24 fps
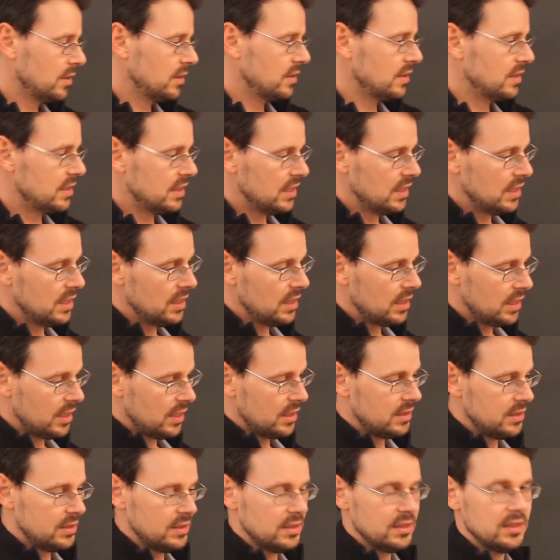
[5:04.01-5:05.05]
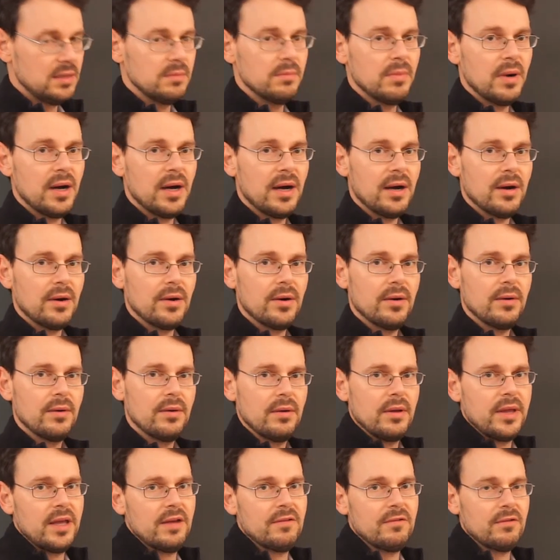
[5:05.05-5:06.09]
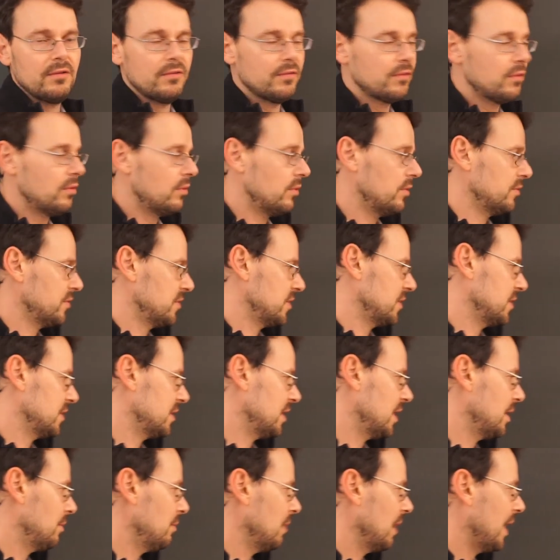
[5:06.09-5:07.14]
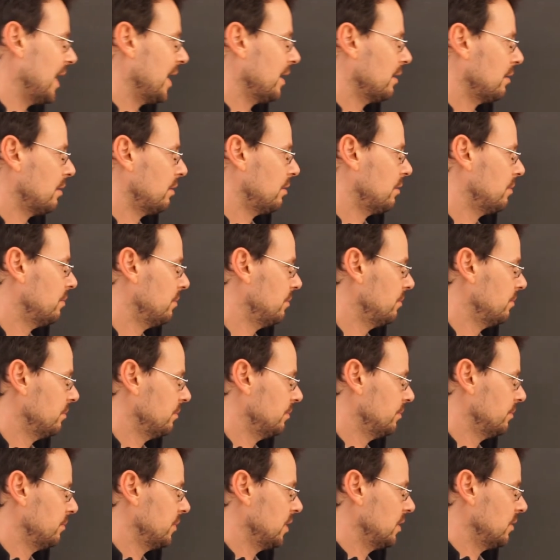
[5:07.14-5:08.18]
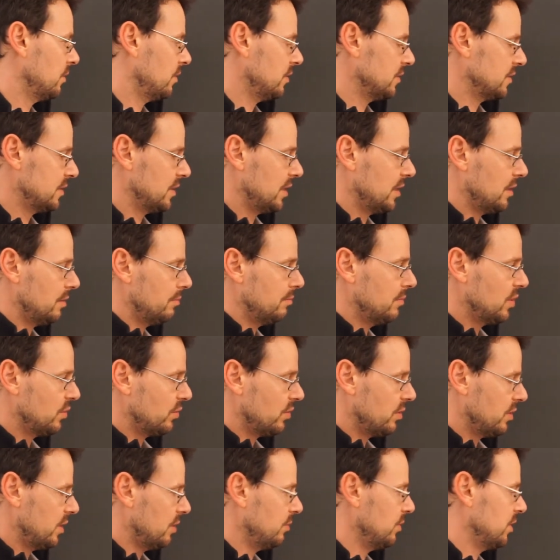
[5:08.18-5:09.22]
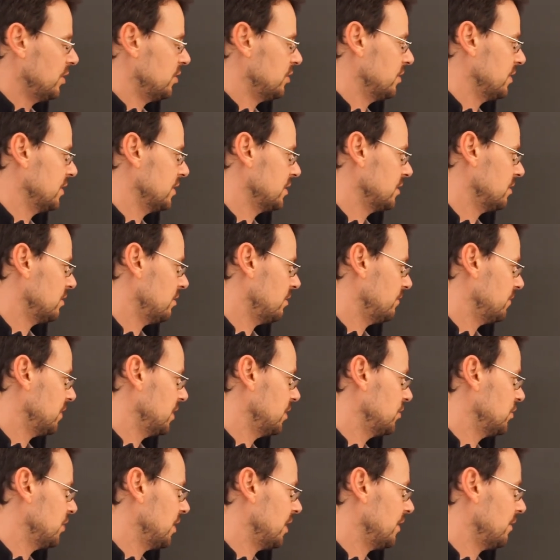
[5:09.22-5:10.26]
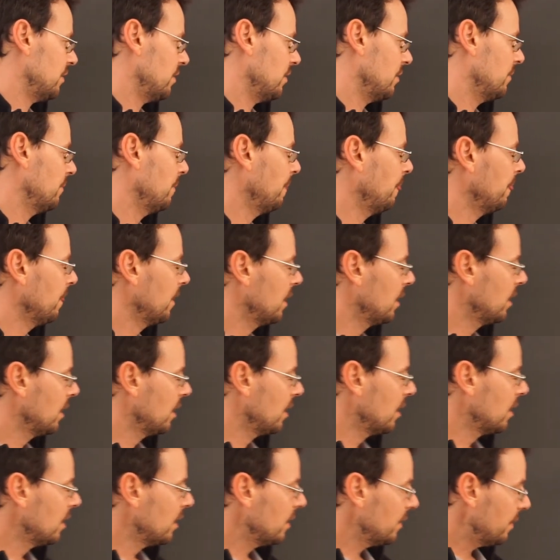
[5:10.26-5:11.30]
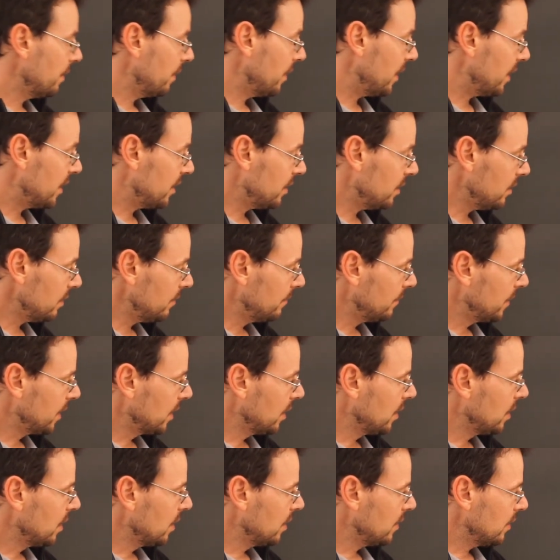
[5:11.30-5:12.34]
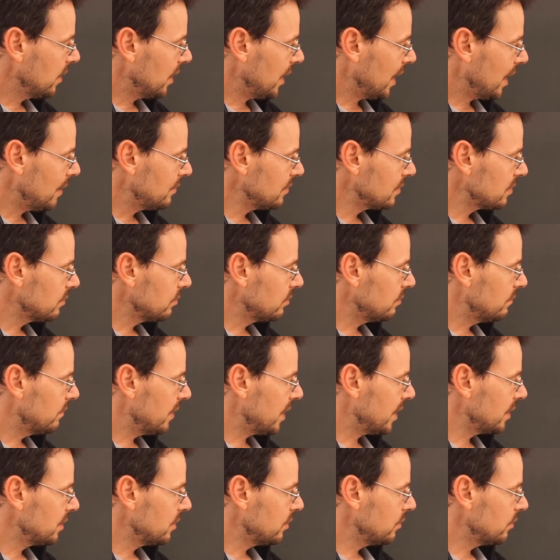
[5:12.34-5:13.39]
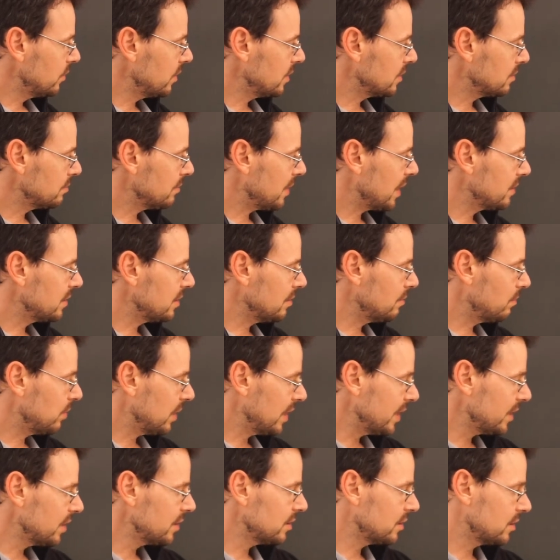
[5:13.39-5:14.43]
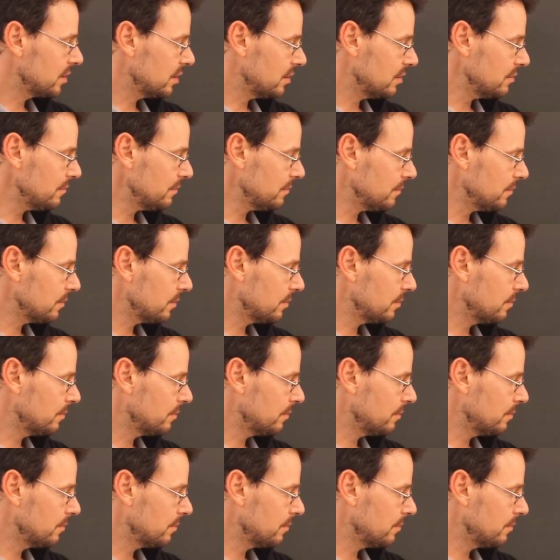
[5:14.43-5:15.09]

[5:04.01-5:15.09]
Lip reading: Z and Z bar have, of course, the same length because they are mirror images of each other. Then the absolute value is multiplicative.